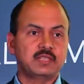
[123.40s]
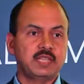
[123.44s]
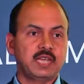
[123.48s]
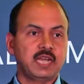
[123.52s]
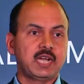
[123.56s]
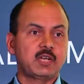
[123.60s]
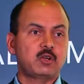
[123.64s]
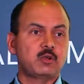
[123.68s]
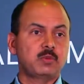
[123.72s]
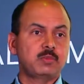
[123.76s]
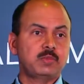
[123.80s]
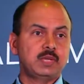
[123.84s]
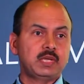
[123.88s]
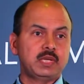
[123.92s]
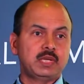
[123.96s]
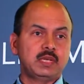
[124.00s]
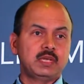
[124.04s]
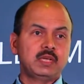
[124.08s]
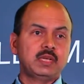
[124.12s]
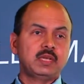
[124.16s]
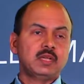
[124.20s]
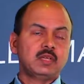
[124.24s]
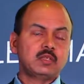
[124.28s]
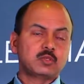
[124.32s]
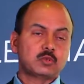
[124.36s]
They had to be,
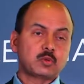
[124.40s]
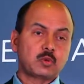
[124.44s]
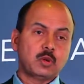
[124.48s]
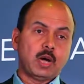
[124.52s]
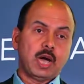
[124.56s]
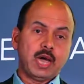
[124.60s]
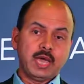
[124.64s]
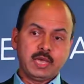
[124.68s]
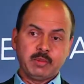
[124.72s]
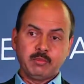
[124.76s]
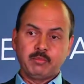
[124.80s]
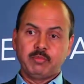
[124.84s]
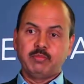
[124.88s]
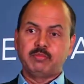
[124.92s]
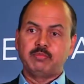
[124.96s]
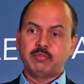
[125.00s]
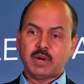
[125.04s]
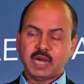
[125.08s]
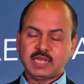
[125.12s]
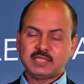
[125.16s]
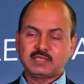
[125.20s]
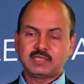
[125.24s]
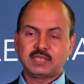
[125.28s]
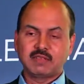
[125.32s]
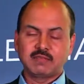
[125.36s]
so I
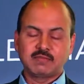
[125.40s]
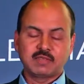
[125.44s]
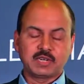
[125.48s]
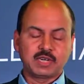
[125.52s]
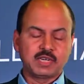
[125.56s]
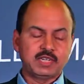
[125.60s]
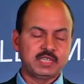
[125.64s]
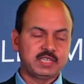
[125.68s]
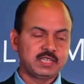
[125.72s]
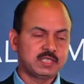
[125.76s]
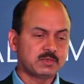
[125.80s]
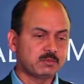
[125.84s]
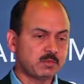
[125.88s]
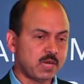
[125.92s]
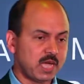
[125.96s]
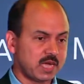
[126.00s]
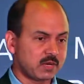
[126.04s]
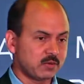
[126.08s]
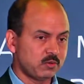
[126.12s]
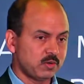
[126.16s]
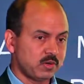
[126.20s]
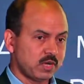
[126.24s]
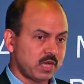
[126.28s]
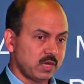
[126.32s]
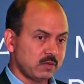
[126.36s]
myself thirty years back
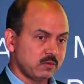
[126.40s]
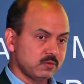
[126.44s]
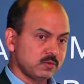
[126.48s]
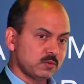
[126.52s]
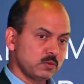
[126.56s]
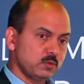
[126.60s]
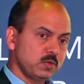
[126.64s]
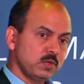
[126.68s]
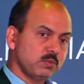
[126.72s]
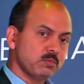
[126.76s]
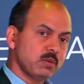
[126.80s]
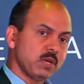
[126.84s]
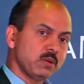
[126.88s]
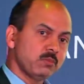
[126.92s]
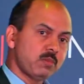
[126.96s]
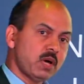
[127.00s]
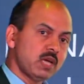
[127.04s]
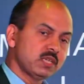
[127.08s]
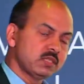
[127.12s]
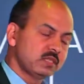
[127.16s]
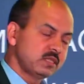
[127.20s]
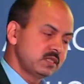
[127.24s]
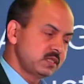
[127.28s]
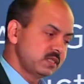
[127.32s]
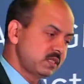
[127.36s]
when I was doing my
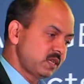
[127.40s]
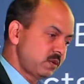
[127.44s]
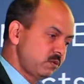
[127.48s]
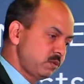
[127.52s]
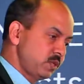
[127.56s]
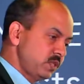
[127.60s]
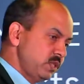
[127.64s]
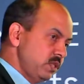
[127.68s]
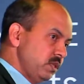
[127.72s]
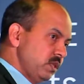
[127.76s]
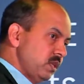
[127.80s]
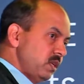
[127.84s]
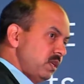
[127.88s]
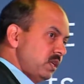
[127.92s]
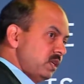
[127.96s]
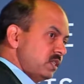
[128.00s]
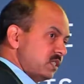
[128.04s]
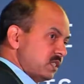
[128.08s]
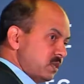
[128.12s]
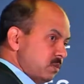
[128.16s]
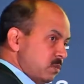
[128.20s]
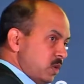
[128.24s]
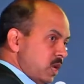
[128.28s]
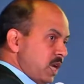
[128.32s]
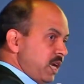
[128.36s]
masters, I was
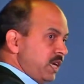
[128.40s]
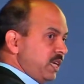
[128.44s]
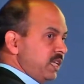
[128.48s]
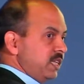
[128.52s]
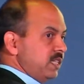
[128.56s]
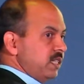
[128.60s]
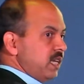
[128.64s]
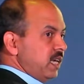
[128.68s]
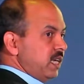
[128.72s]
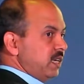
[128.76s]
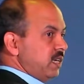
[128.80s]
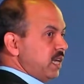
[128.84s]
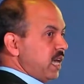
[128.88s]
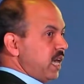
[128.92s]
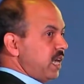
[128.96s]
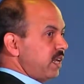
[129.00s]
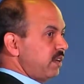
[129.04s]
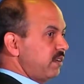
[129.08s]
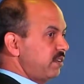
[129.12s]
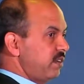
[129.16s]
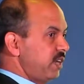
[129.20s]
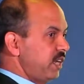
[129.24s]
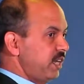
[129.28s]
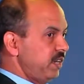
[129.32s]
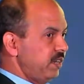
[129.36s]
simulating the entire
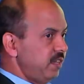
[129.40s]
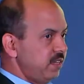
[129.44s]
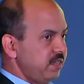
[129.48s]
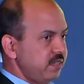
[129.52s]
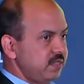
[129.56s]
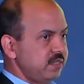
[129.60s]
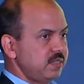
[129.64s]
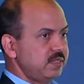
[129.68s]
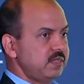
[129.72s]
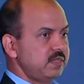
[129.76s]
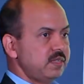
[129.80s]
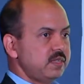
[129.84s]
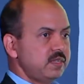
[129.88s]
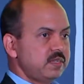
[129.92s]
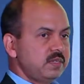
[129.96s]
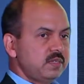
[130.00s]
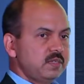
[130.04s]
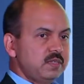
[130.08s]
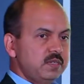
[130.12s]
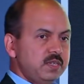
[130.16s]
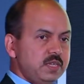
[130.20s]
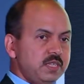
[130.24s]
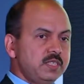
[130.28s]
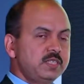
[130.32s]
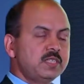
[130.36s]
grid,
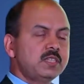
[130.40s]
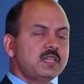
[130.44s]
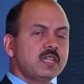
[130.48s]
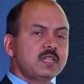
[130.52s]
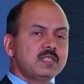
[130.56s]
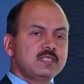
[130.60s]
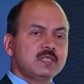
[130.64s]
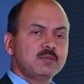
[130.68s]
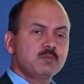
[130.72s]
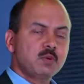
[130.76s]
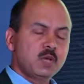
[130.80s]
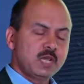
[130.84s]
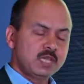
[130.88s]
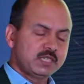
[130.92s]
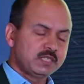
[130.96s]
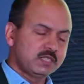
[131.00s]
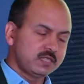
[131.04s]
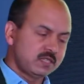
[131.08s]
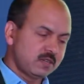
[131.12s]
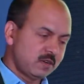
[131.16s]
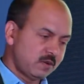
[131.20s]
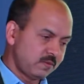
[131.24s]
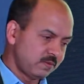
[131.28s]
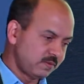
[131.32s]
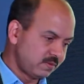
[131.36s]
digital simulation
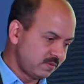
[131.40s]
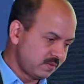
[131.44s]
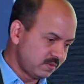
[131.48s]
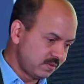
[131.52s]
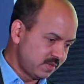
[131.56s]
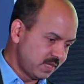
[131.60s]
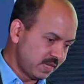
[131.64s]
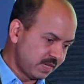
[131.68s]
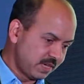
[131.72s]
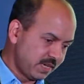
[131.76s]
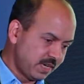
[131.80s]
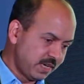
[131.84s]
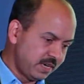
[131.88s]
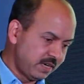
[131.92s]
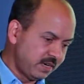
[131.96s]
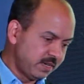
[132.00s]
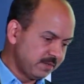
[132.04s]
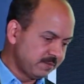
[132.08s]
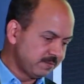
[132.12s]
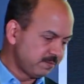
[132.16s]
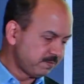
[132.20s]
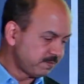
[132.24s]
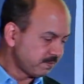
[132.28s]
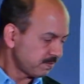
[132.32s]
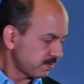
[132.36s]
of the grid.
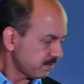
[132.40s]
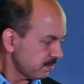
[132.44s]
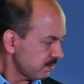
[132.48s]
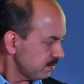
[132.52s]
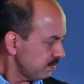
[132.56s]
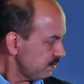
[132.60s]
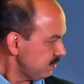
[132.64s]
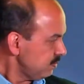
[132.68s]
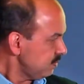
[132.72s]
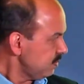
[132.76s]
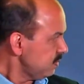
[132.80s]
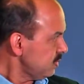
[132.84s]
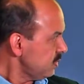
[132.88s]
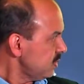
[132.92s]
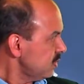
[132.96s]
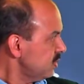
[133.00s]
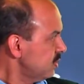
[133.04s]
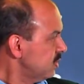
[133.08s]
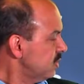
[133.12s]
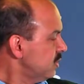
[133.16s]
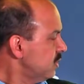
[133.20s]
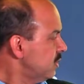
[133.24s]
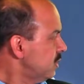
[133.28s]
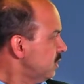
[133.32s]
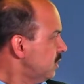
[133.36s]

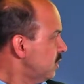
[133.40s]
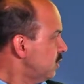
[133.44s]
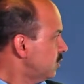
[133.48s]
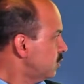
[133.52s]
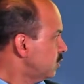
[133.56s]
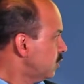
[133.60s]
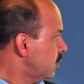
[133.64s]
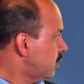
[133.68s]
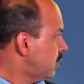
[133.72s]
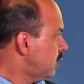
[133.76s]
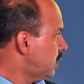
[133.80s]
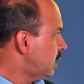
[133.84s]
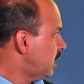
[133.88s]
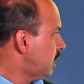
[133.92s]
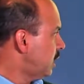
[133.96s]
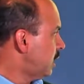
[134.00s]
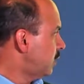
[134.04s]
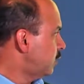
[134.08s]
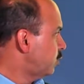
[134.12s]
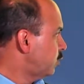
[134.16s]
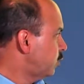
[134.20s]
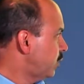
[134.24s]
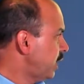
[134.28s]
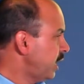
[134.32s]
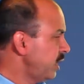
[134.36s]
So uh,
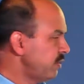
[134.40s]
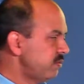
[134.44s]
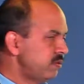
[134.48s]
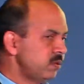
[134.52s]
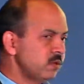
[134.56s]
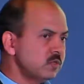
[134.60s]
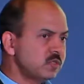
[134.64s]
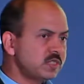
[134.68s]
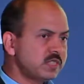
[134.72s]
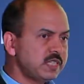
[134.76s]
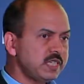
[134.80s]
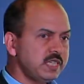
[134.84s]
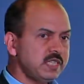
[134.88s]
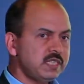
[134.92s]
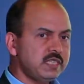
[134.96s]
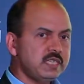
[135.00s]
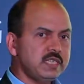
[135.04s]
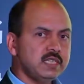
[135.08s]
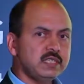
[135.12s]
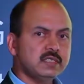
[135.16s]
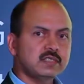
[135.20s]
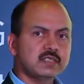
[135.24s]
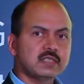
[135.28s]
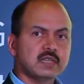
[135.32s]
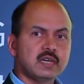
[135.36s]
today if you see
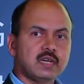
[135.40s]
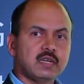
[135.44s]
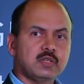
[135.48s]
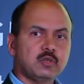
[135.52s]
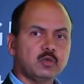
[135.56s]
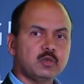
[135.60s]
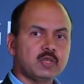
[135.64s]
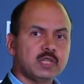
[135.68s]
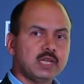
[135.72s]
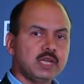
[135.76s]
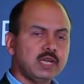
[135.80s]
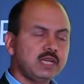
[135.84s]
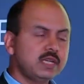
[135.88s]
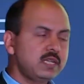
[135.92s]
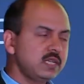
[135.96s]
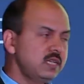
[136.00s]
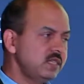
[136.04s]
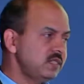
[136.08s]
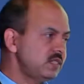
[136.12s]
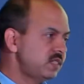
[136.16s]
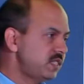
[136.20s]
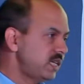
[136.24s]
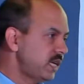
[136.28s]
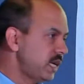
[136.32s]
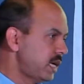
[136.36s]
these uh,
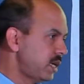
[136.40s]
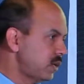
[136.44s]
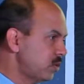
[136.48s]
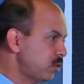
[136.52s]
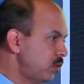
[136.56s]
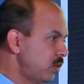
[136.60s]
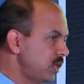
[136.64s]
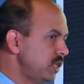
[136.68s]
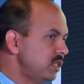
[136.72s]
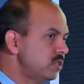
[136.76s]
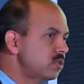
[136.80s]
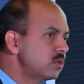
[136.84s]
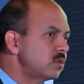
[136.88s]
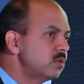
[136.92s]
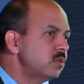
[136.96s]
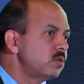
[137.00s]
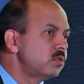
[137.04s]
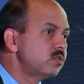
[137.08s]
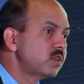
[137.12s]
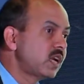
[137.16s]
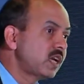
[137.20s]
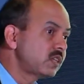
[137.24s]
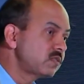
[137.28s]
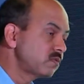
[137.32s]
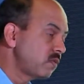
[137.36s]
utilities, they are going through
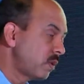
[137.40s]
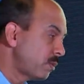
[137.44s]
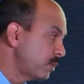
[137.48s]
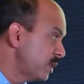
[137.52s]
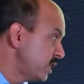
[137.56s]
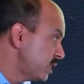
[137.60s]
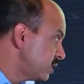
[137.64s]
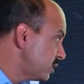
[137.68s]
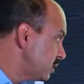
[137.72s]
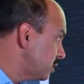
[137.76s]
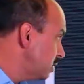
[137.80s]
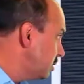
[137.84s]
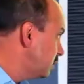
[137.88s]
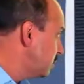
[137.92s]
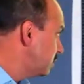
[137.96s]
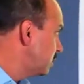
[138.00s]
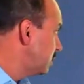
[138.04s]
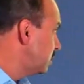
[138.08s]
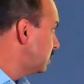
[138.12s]
transformation,